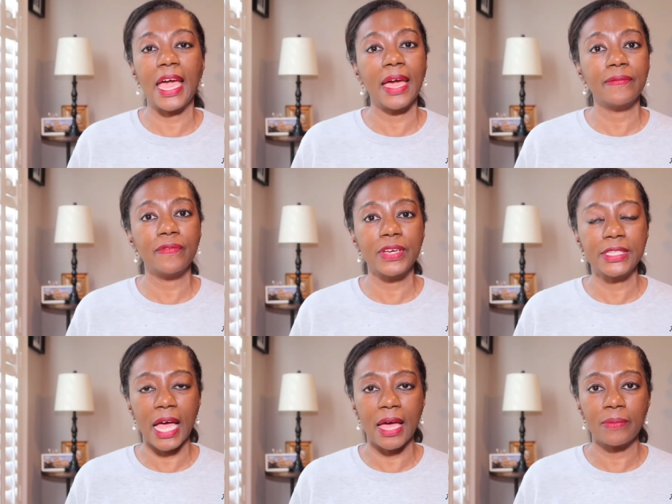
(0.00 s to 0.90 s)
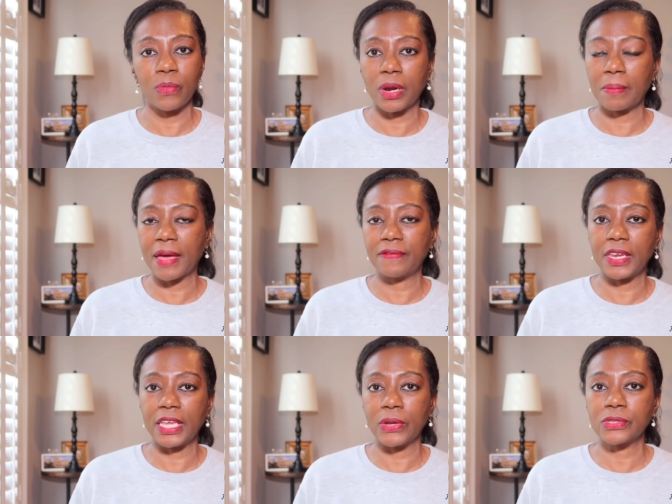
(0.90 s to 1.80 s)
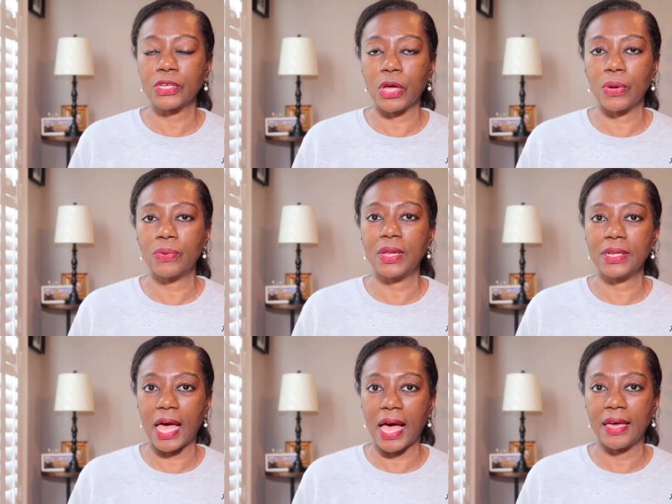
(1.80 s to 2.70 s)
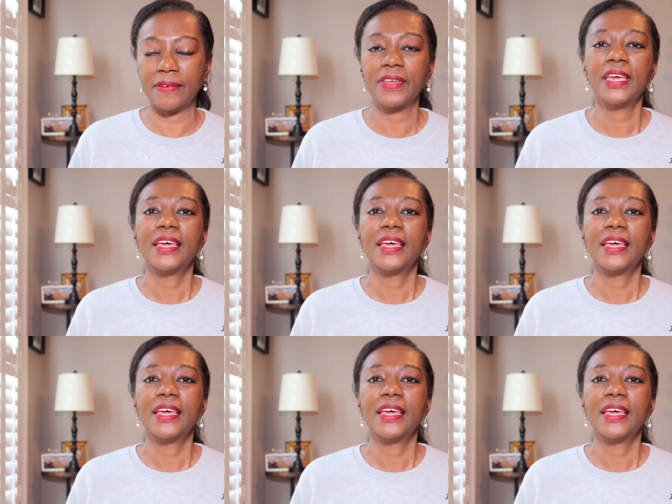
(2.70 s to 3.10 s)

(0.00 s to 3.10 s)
every time one of my videos go live.